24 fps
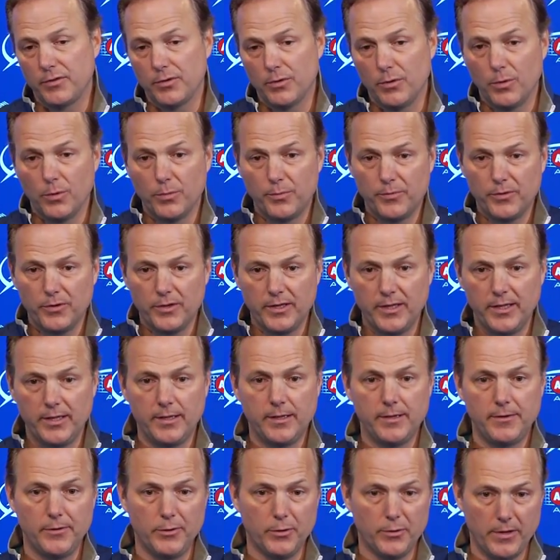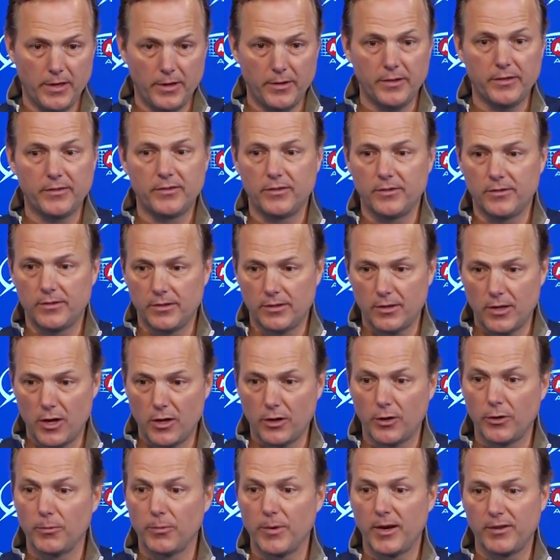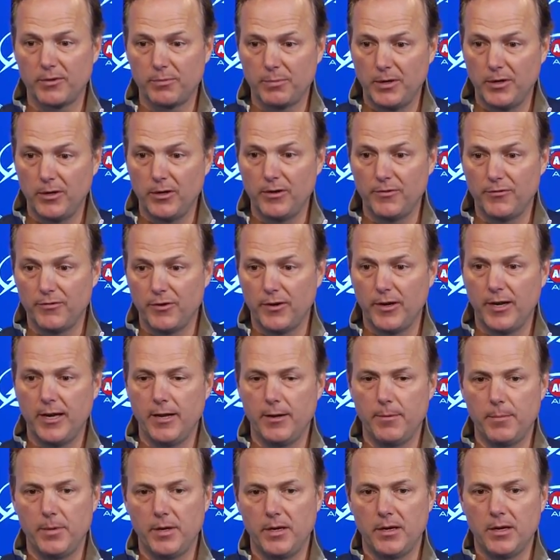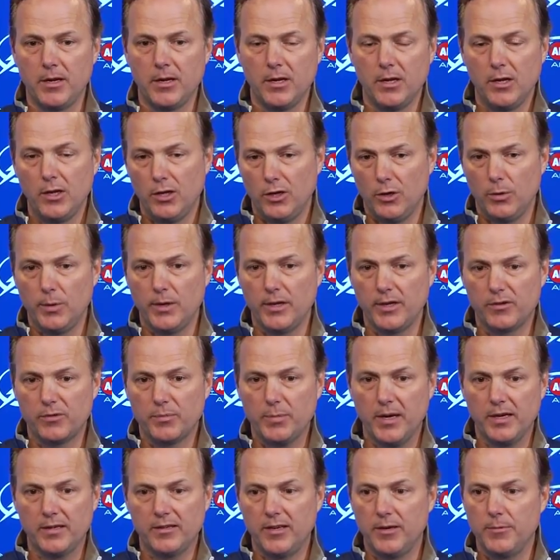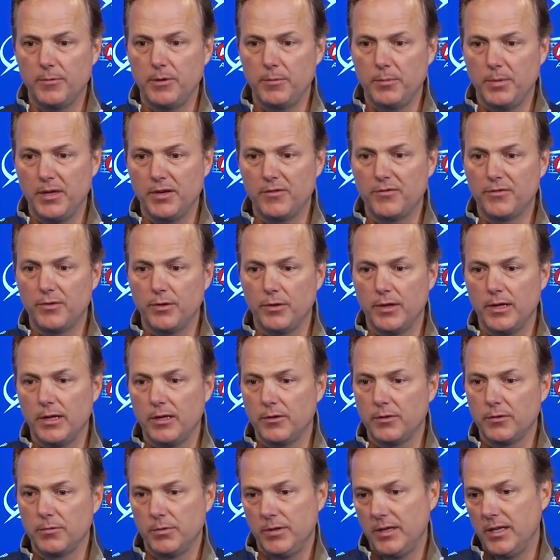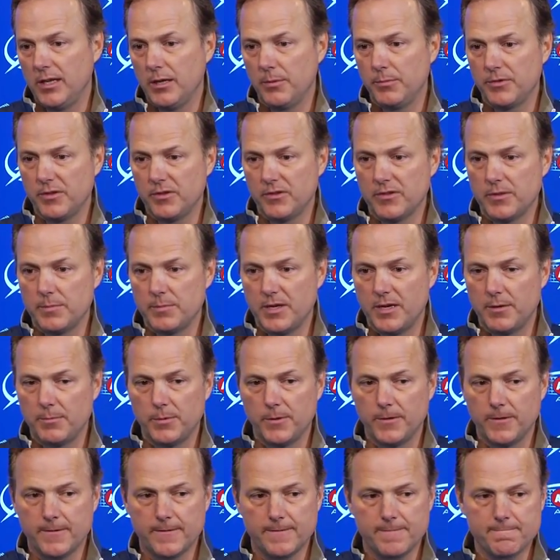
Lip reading: So hopefully, you know, now this is a longer rest period for him, and, you know, we'd expect him to be at full health when he comes in September.